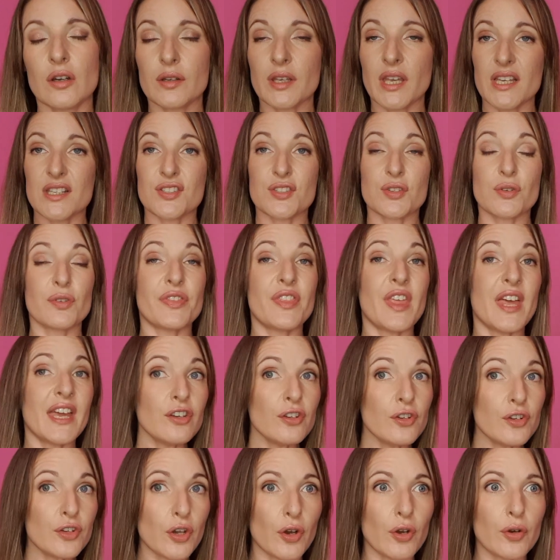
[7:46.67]
Okay, so
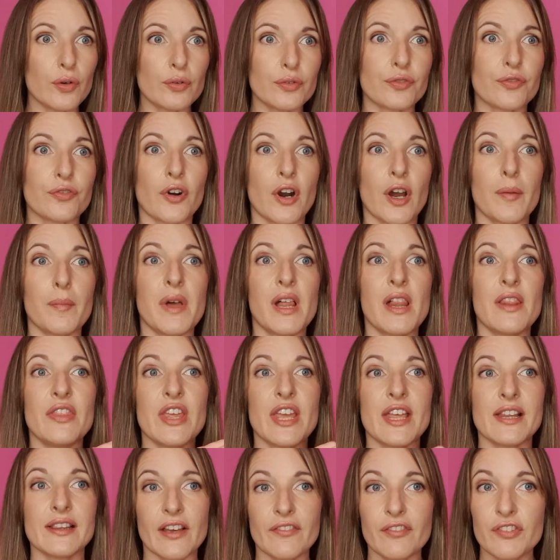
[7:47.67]
then you go from
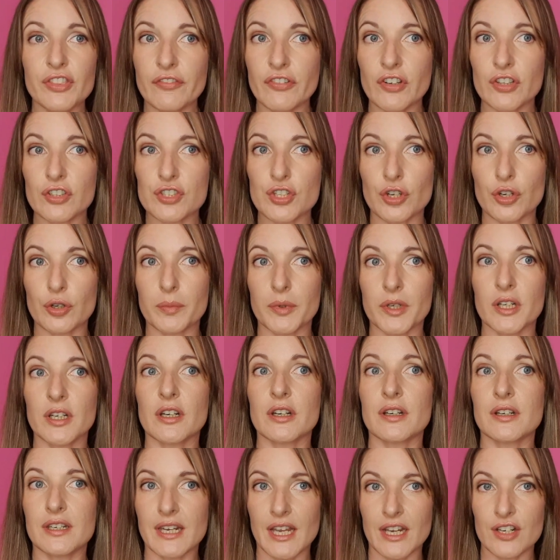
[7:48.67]
the 11th of
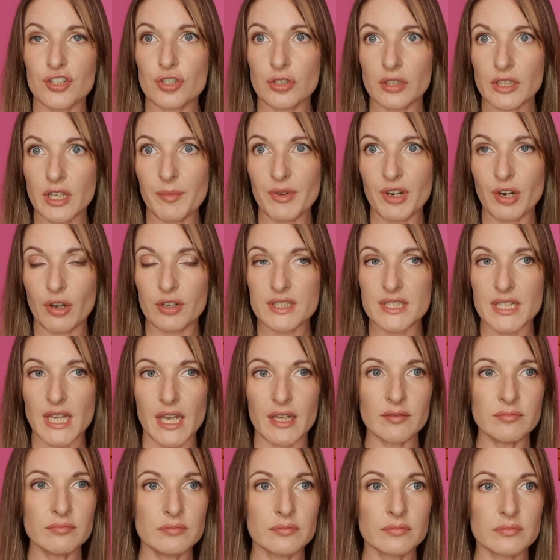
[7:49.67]
October, National Coming Out
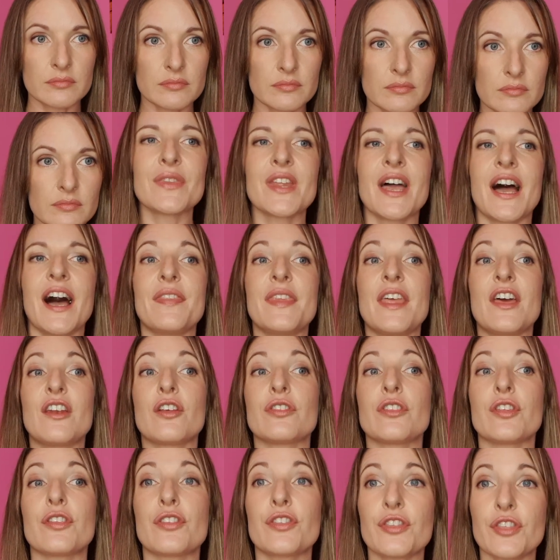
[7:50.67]
Day, and then
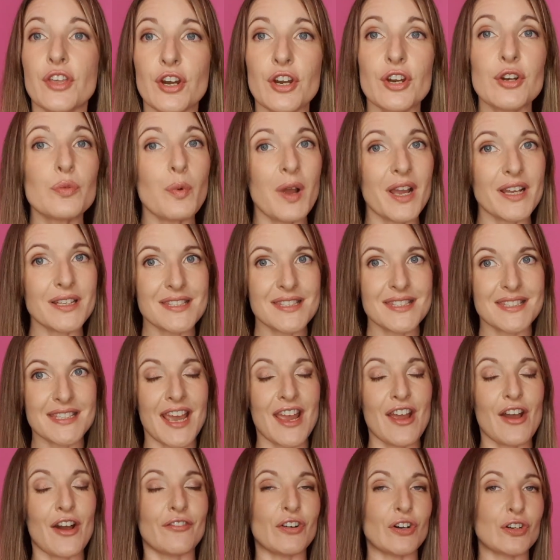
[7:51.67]
on the third
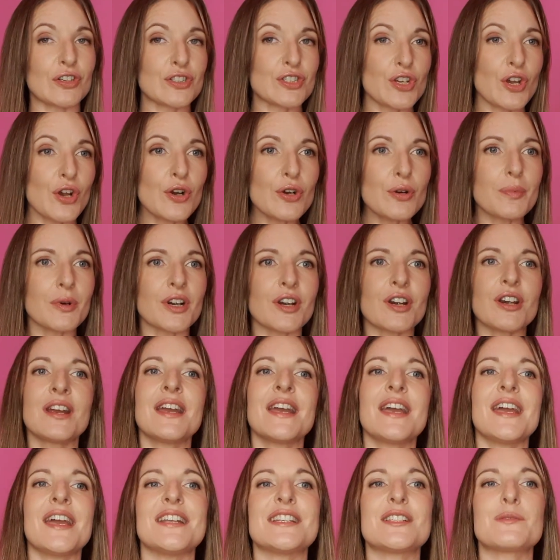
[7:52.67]
Wednesday of October,
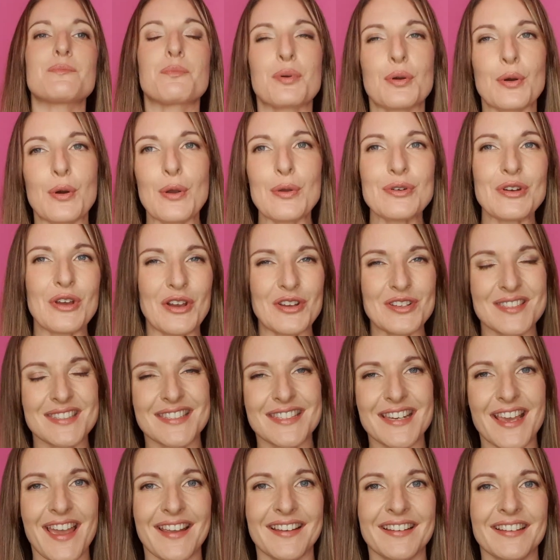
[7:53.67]
it's
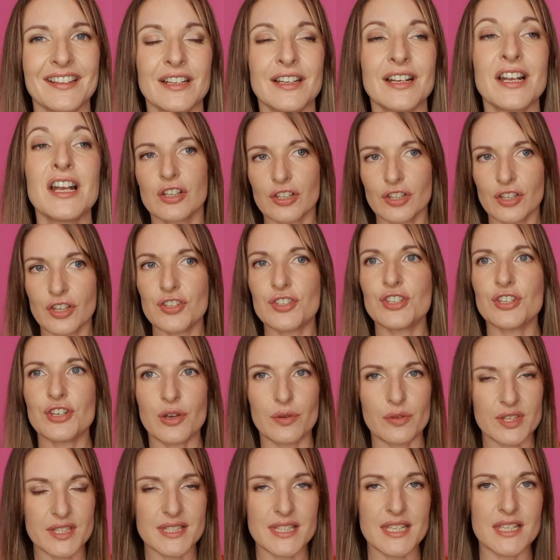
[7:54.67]
Pronouns Day. Because, you
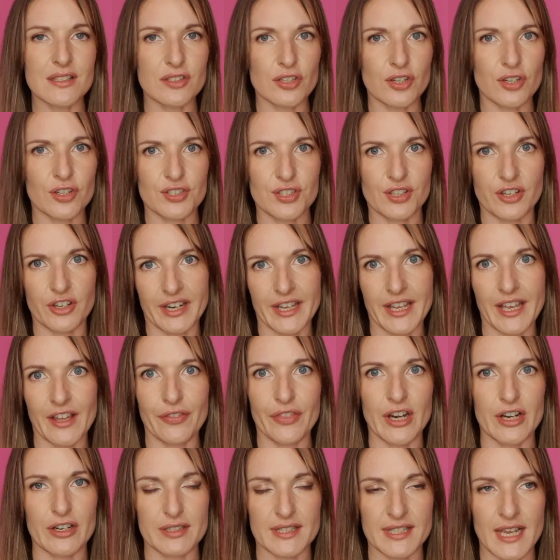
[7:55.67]
know, the Z-zers gotta
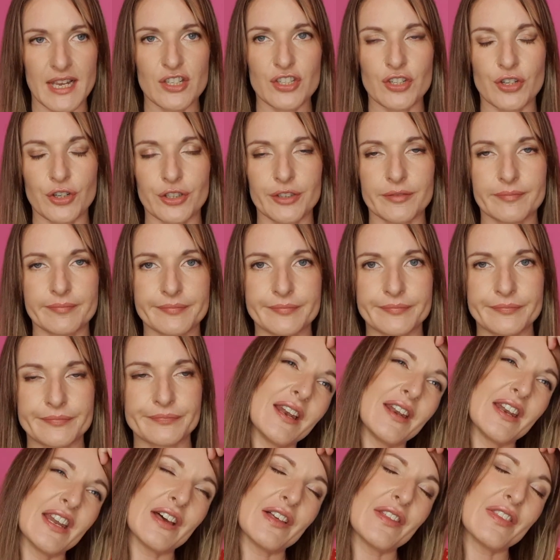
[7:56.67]
get their say too.
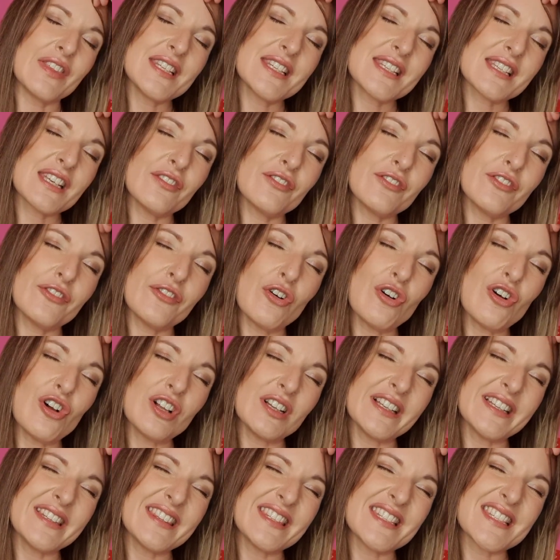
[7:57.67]
Now this can
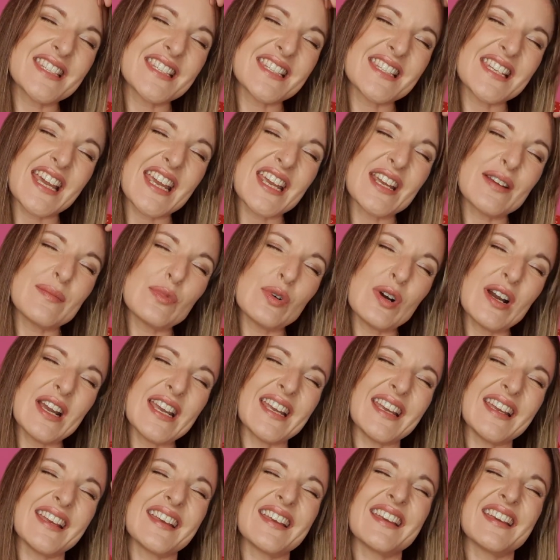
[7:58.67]
fall in the same
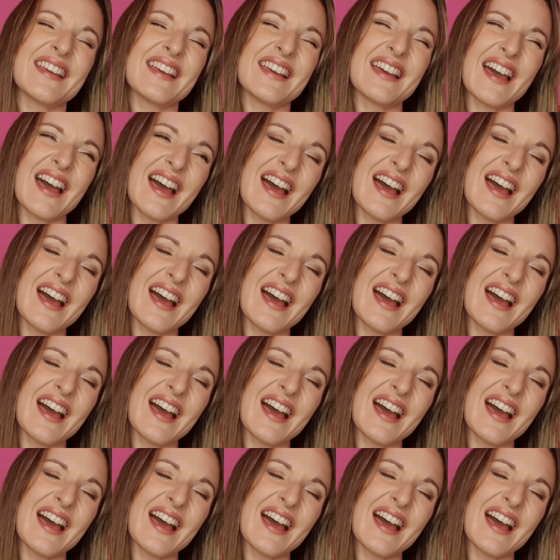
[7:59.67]
week